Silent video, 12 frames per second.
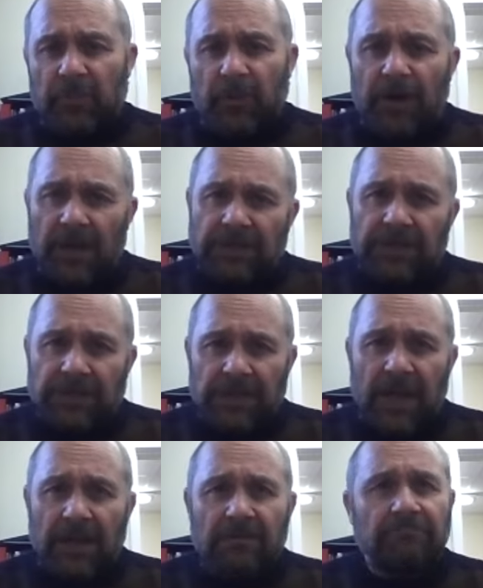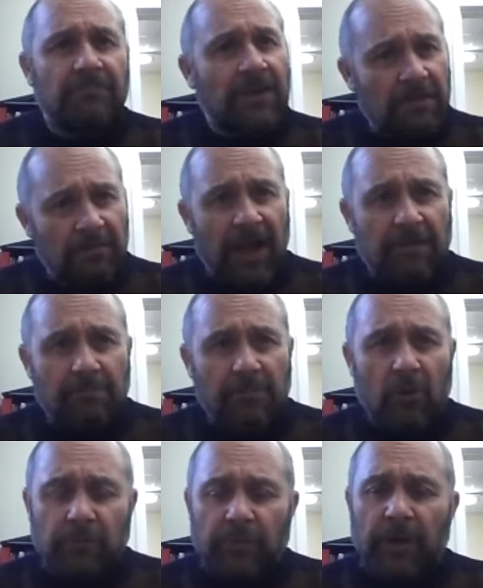but as I say, like
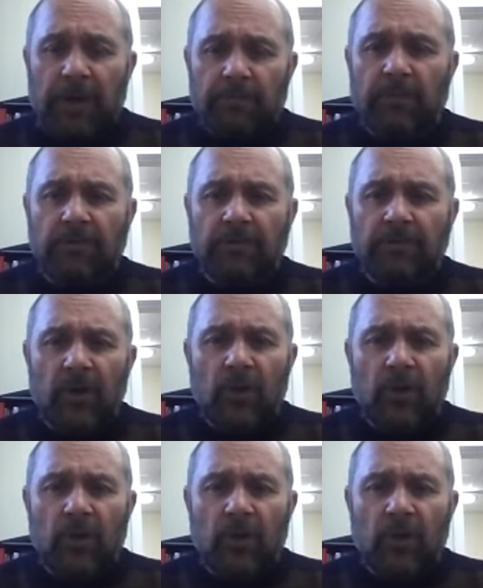most people,